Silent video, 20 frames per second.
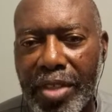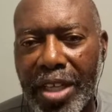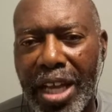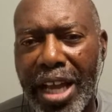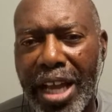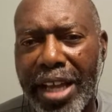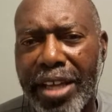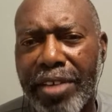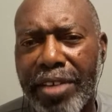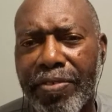
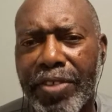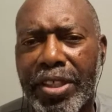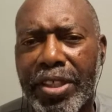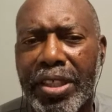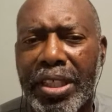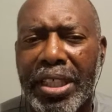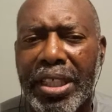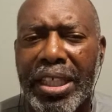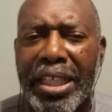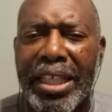However,
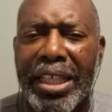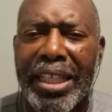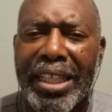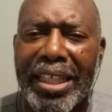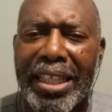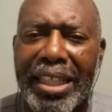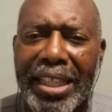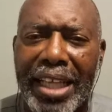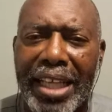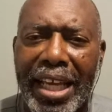
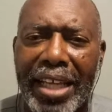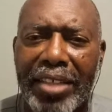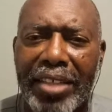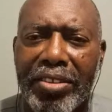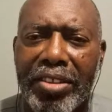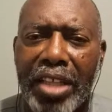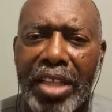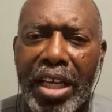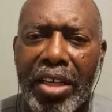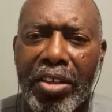that
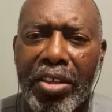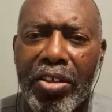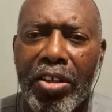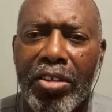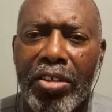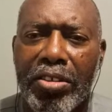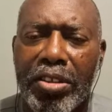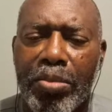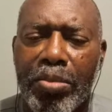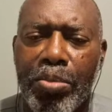is not
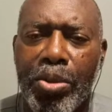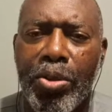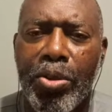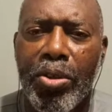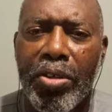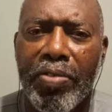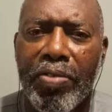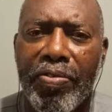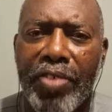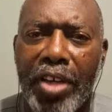across the
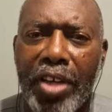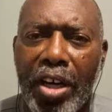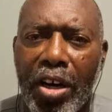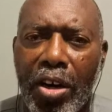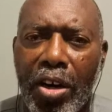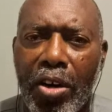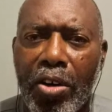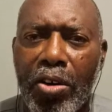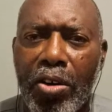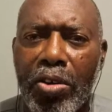board for
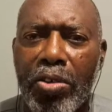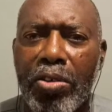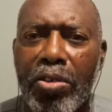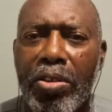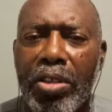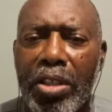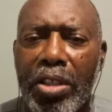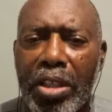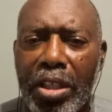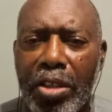all
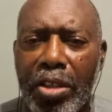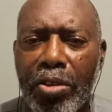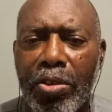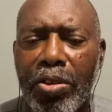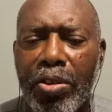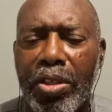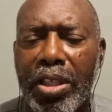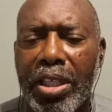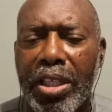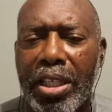
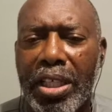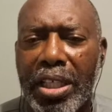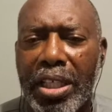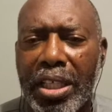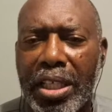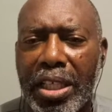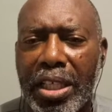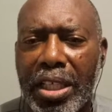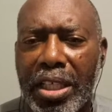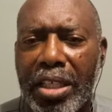low
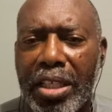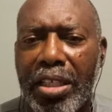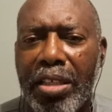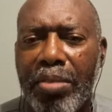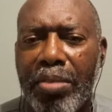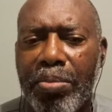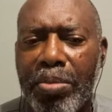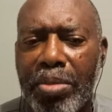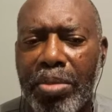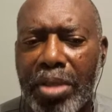
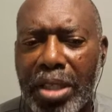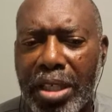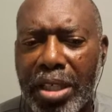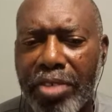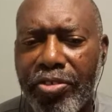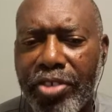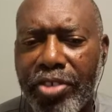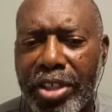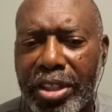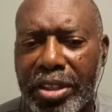income
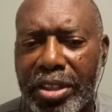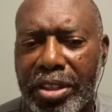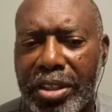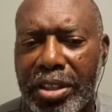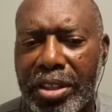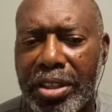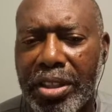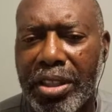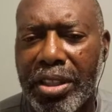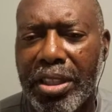countries.
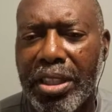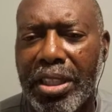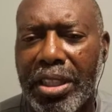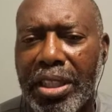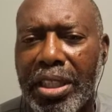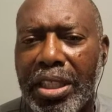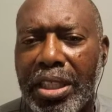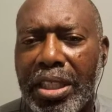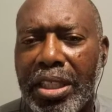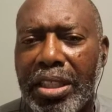
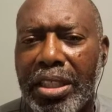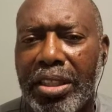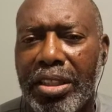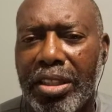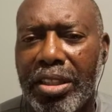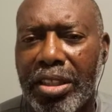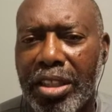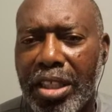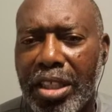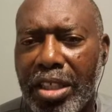
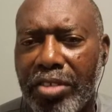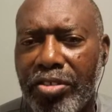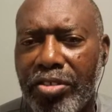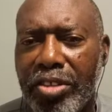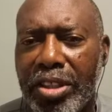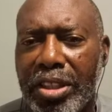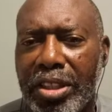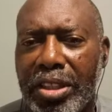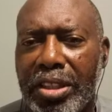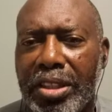
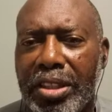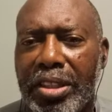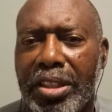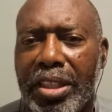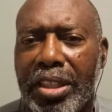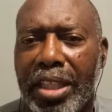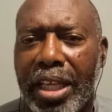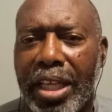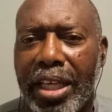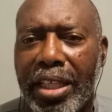
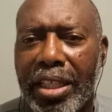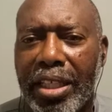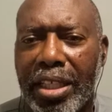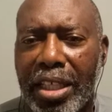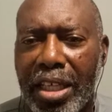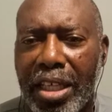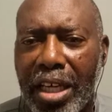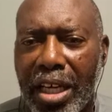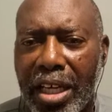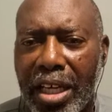Countries like
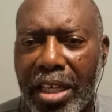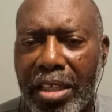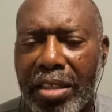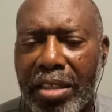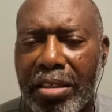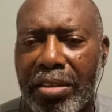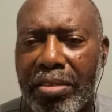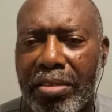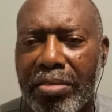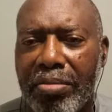
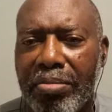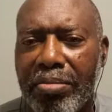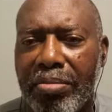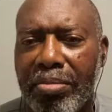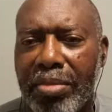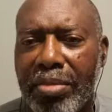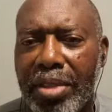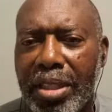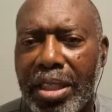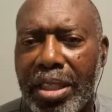Ghana
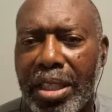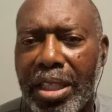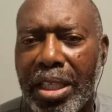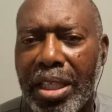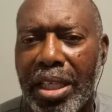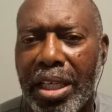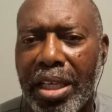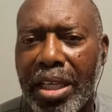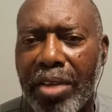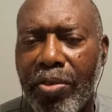
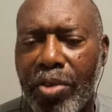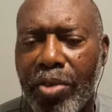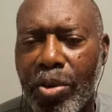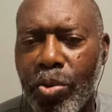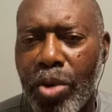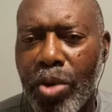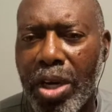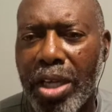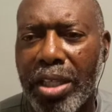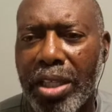and
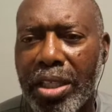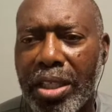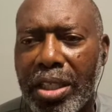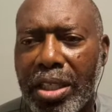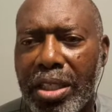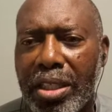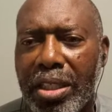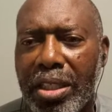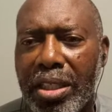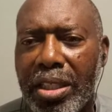
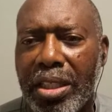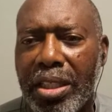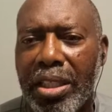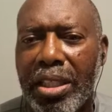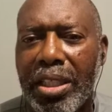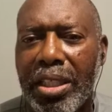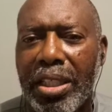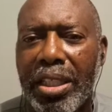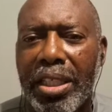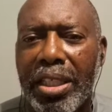Rwanda,
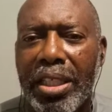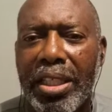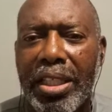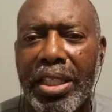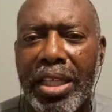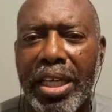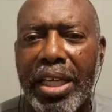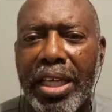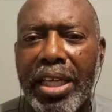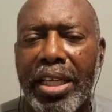
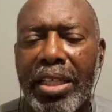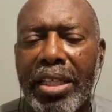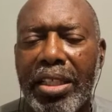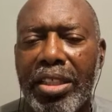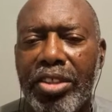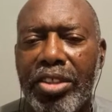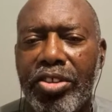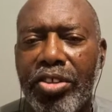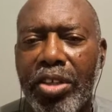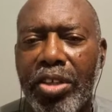they
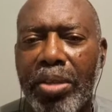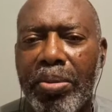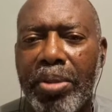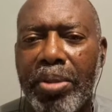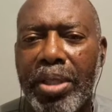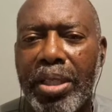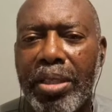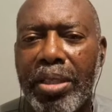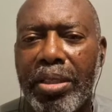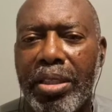
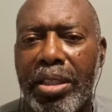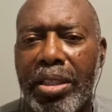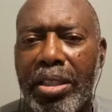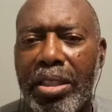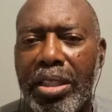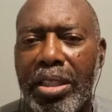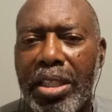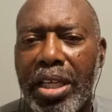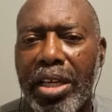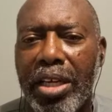distributed
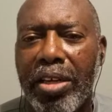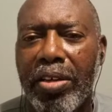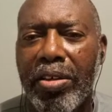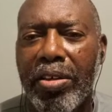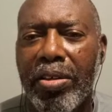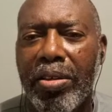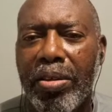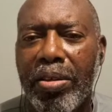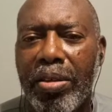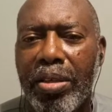
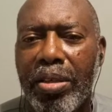their